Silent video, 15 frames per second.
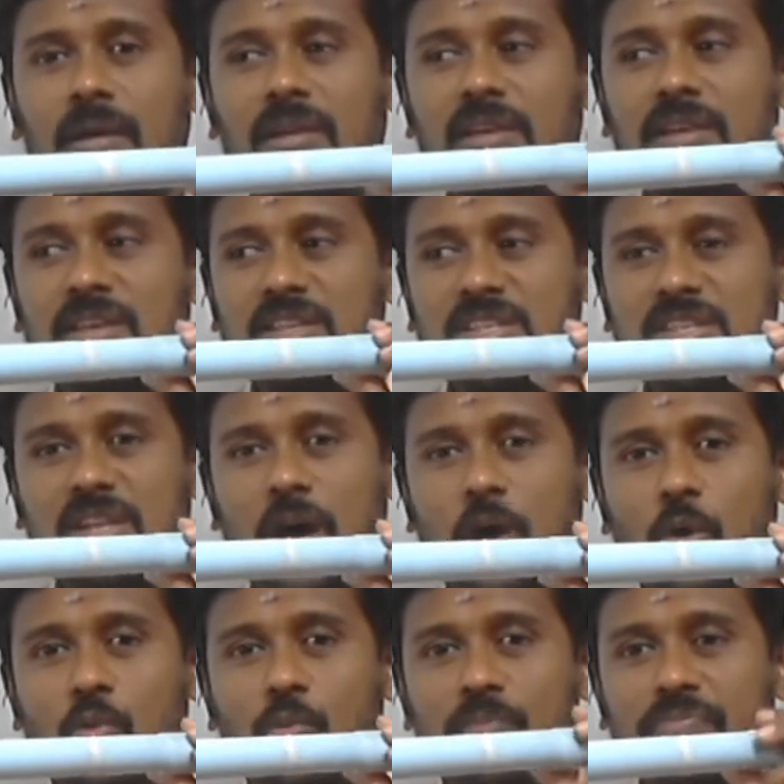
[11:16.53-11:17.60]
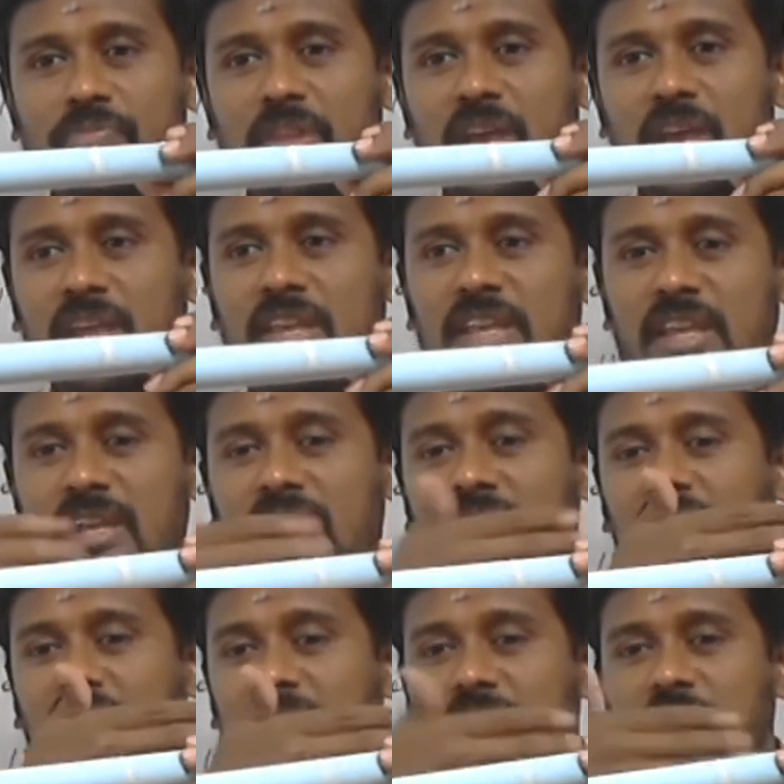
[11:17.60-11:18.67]
is now
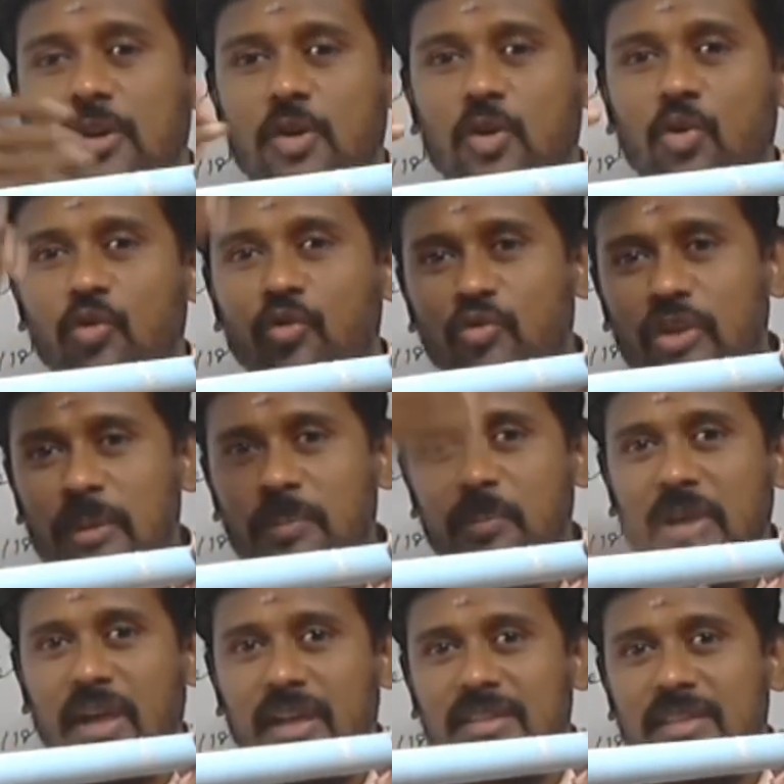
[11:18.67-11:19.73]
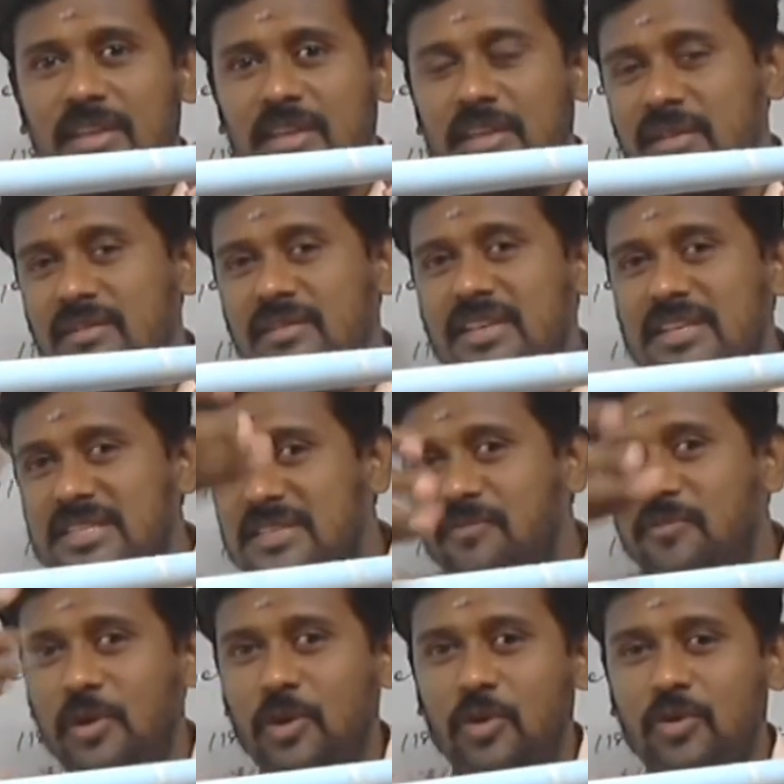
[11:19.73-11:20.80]
inclined to VP. I think in this
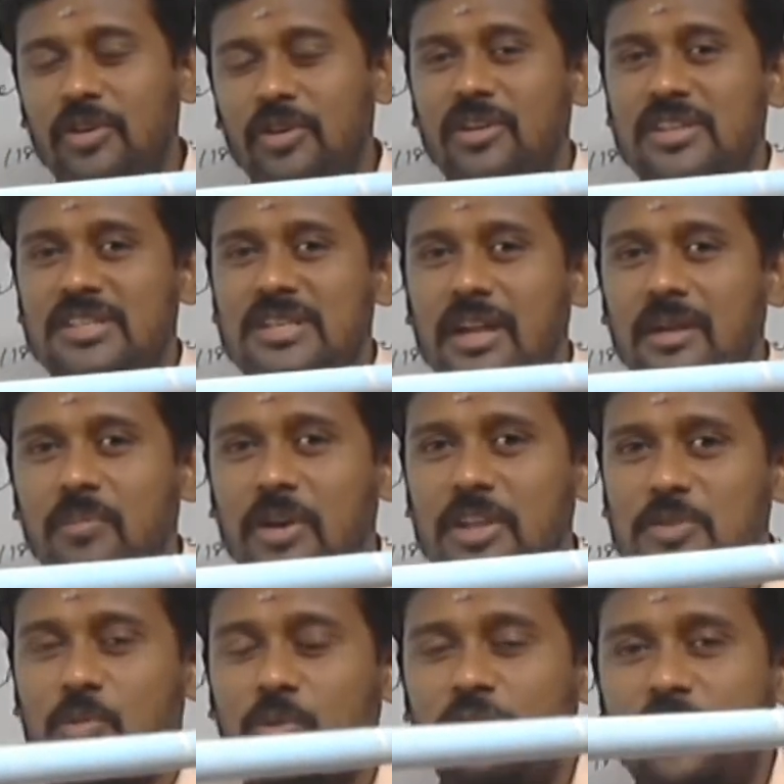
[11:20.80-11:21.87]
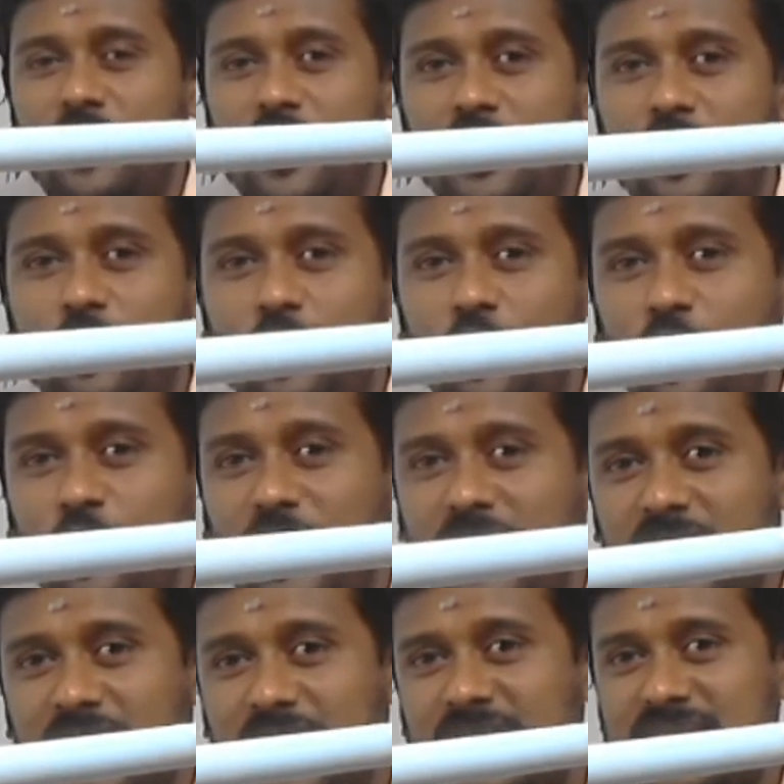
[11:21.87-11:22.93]
view it is not possible for you to
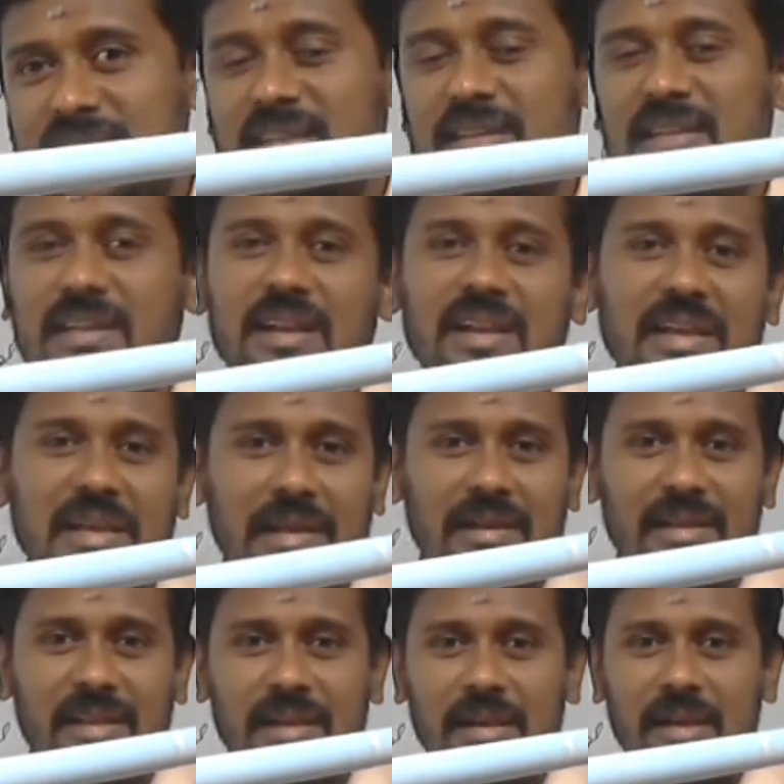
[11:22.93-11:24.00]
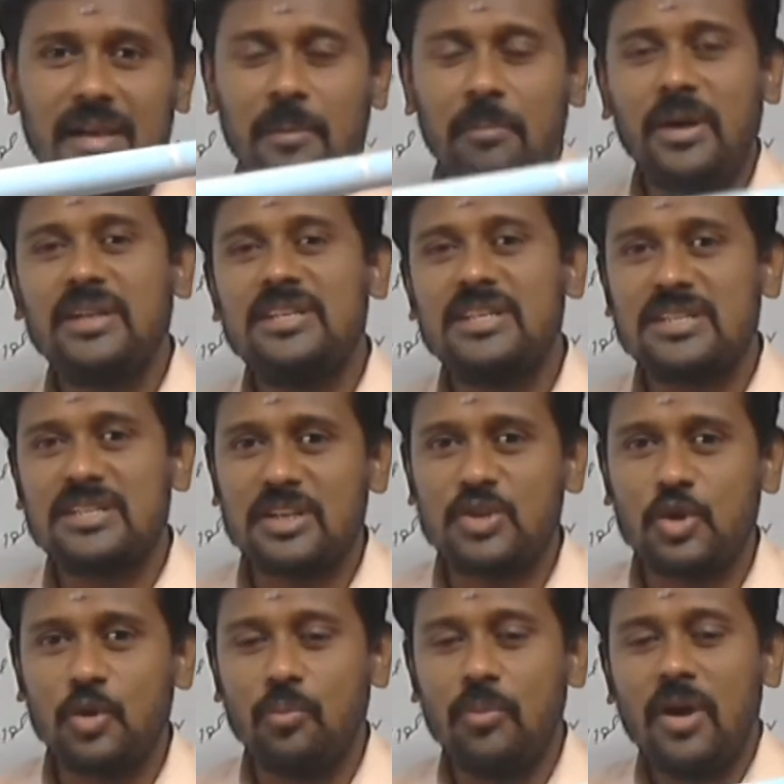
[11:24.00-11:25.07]
recognize it clearly, but just
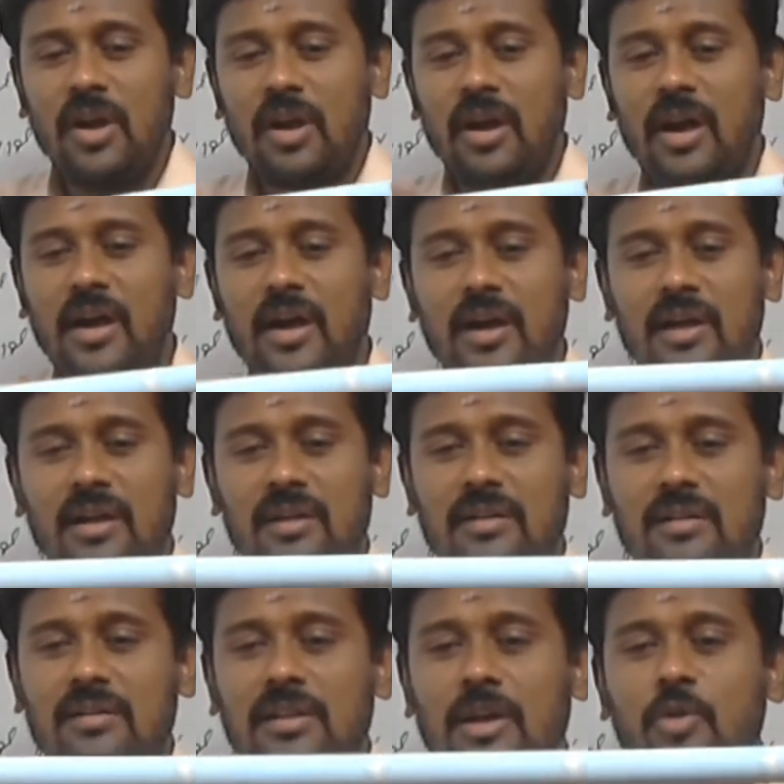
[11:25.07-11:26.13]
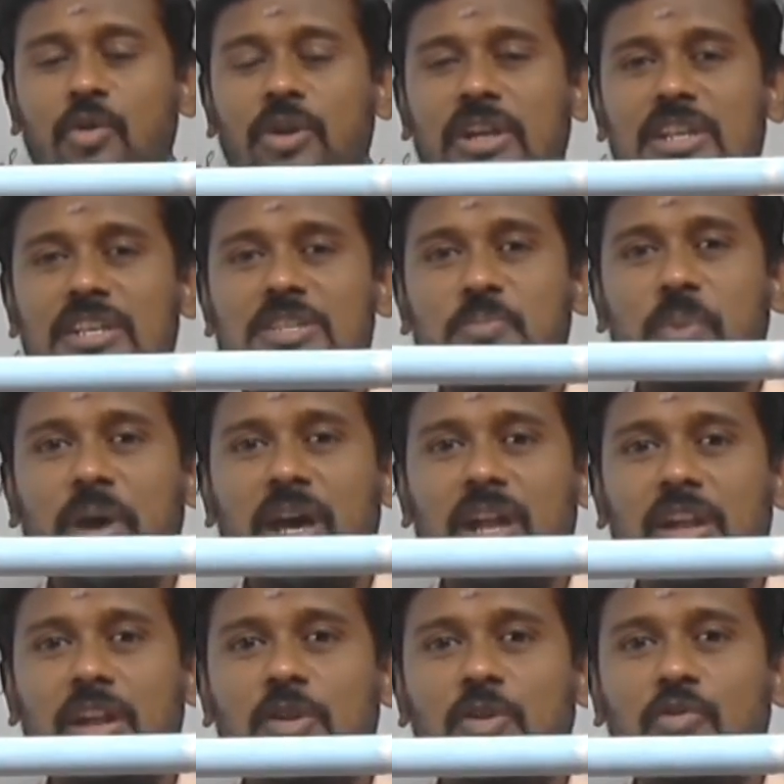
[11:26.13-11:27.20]
assume now it is
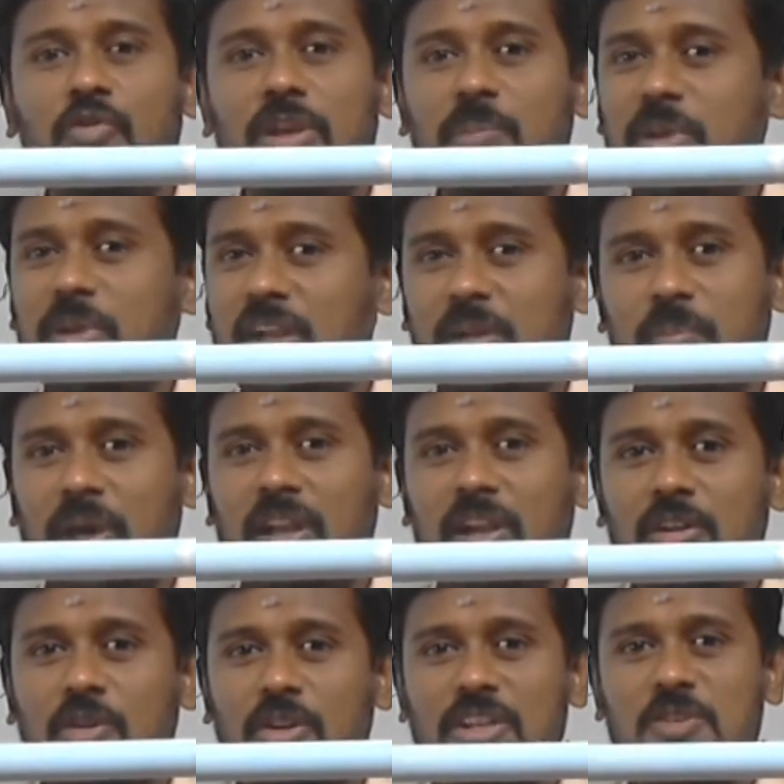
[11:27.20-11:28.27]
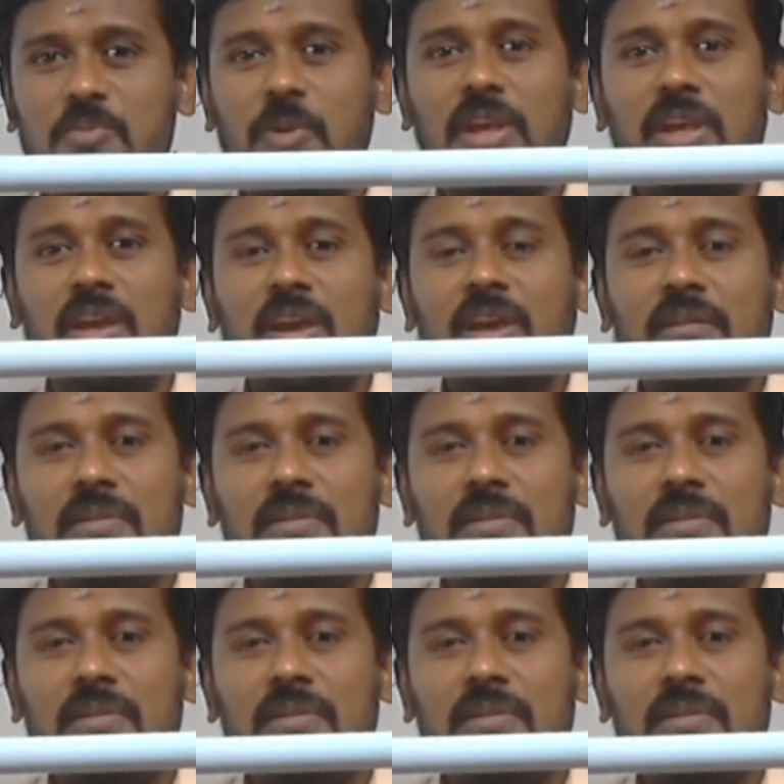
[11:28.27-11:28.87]
parallel to VP and parallel to HP.